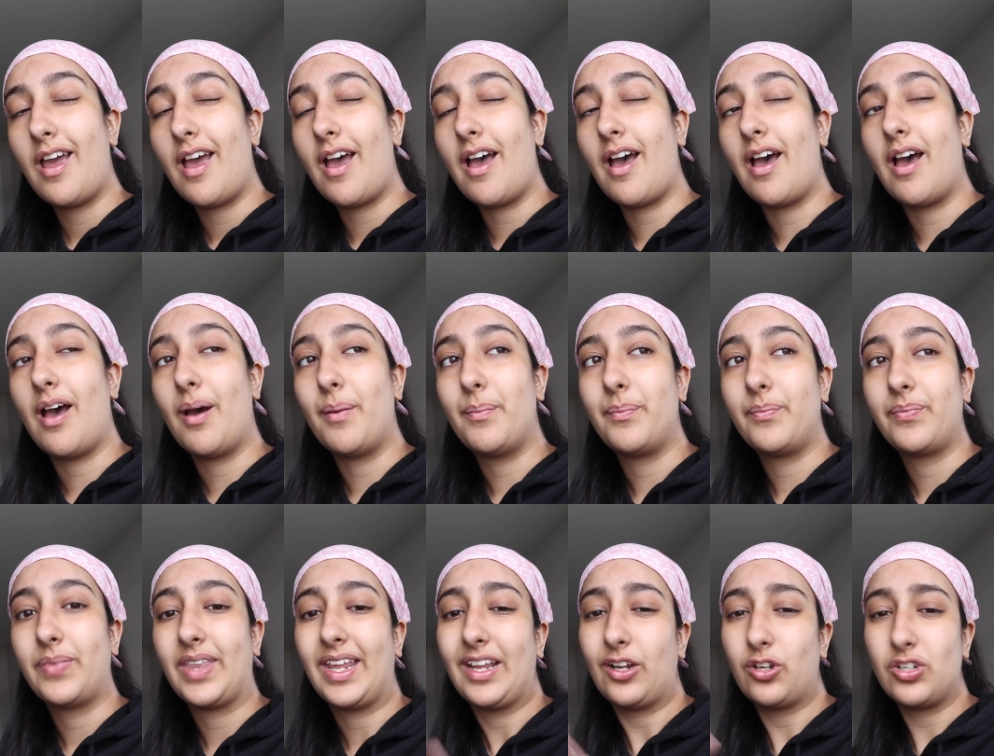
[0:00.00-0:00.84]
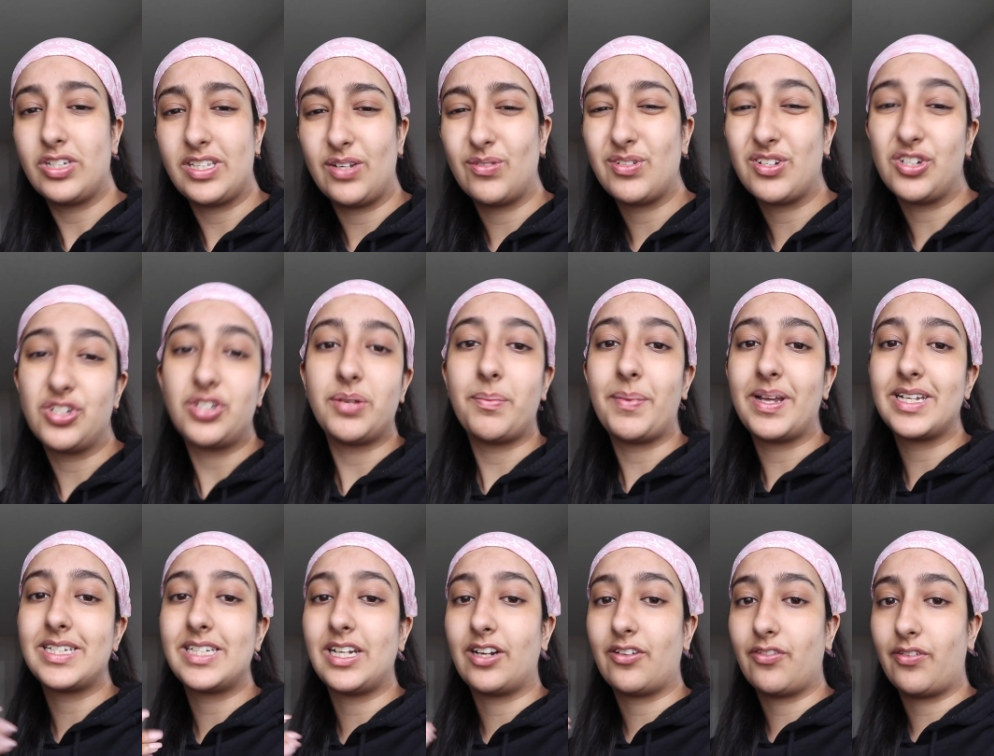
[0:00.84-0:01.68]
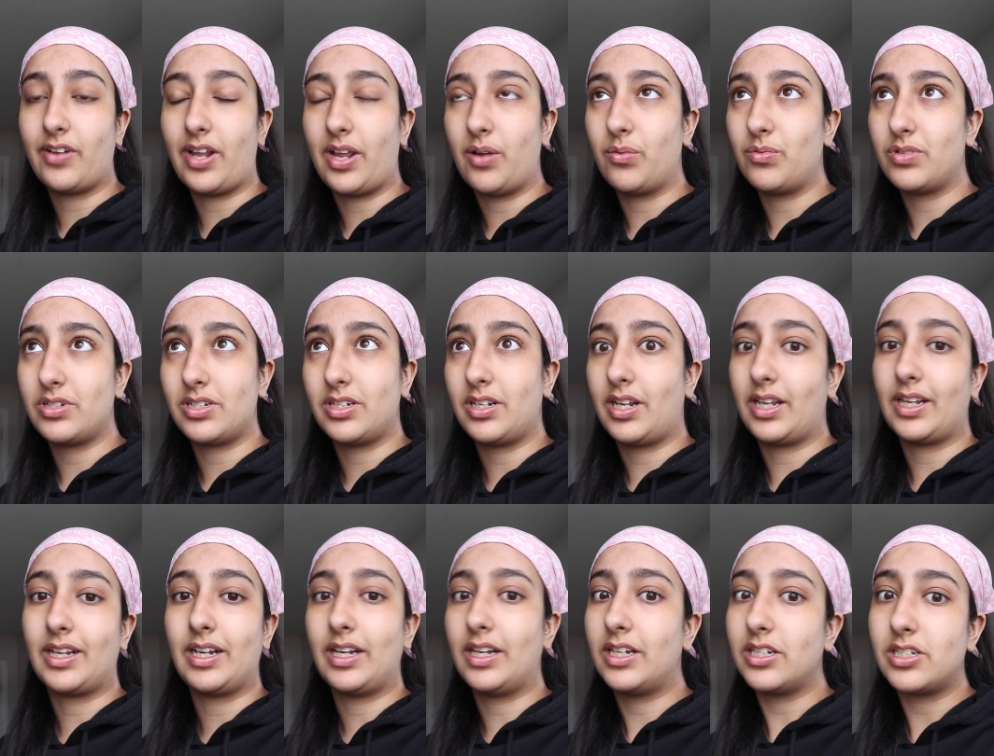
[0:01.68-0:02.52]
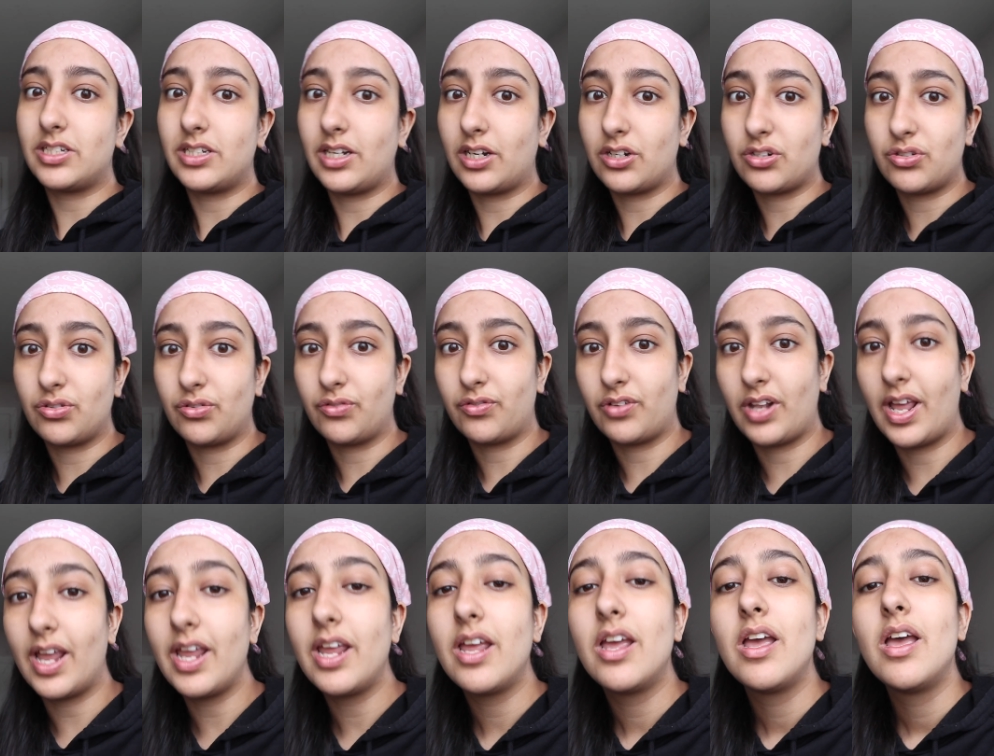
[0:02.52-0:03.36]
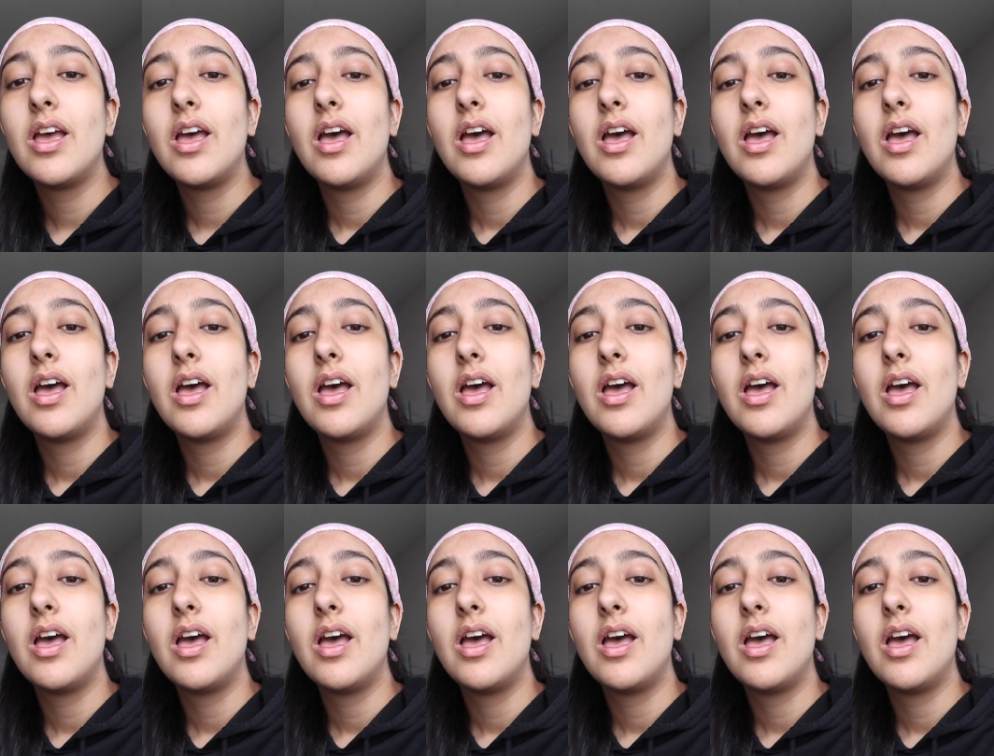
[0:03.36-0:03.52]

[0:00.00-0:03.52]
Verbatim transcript: Because um, it was a domestic flight, it wasn't like an international flight.